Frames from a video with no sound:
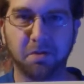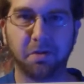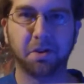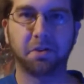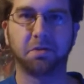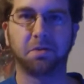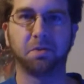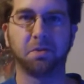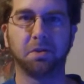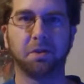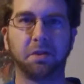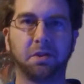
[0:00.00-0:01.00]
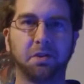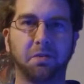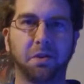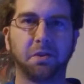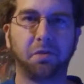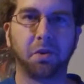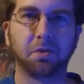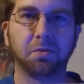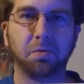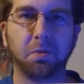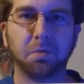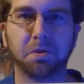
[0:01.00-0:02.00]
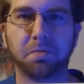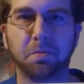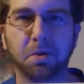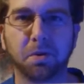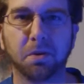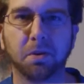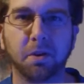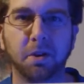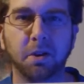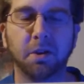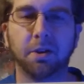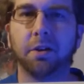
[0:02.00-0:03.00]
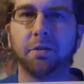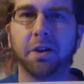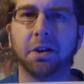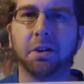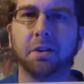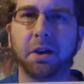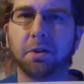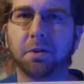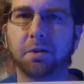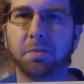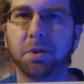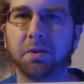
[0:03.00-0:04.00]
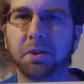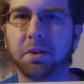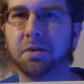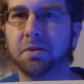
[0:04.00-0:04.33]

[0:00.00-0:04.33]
Very good story. The very first one was more of a character building.